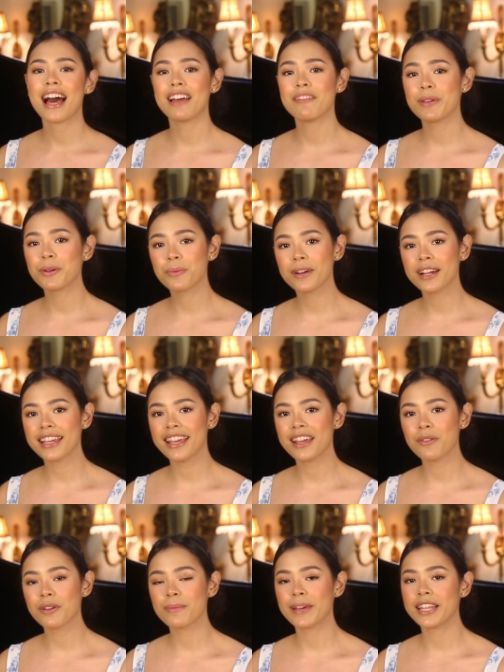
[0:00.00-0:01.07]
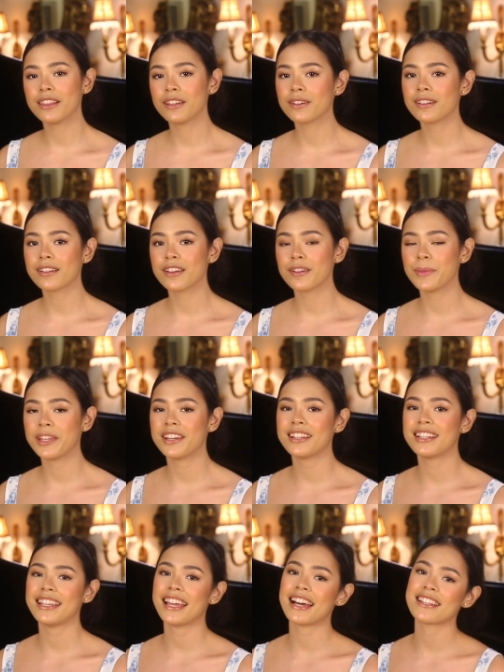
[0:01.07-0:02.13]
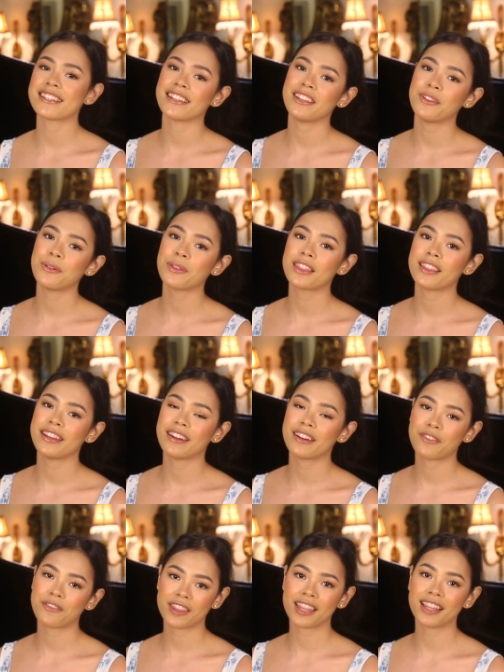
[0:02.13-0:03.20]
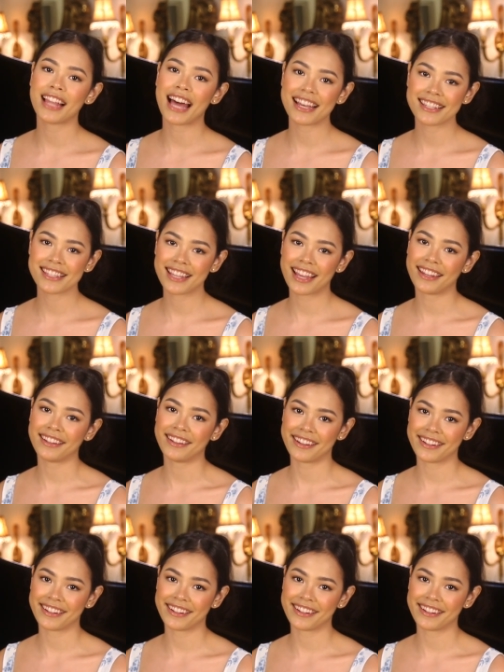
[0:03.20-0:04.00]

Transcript: I've been working with my local community as a youth leader for the last 10